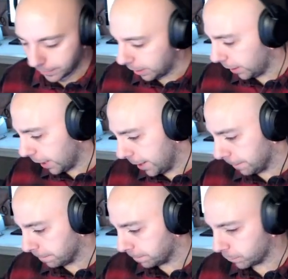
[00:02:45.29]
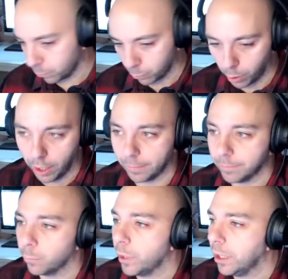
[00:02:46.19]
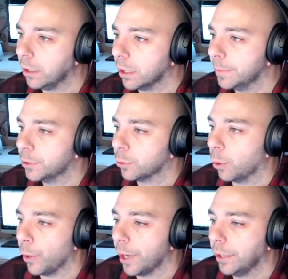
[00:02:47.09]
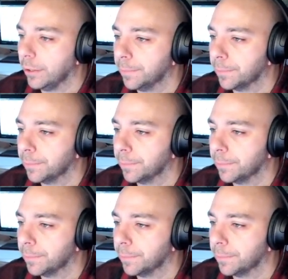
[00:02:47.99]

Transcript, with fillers: Okay. Right. We are going to be drawing